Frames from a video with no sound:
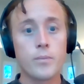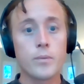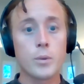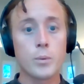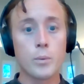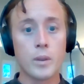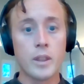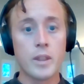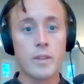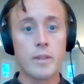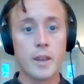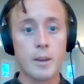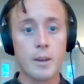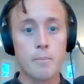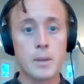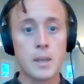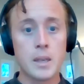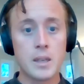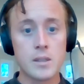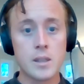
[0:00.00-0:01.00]
within that
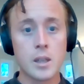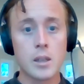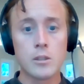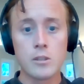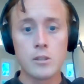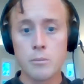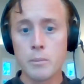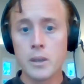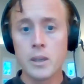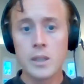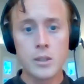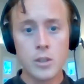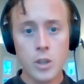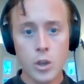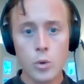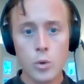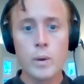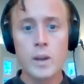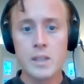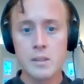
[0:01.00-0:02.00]
because ultimately
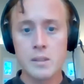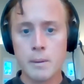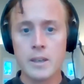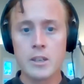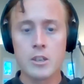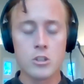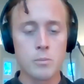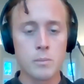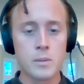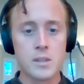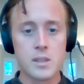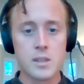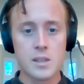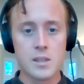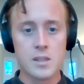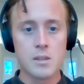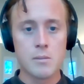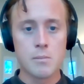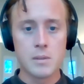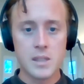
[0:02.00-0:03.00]
no waste management
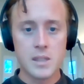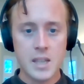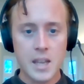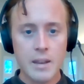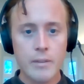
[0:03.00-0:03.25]
system is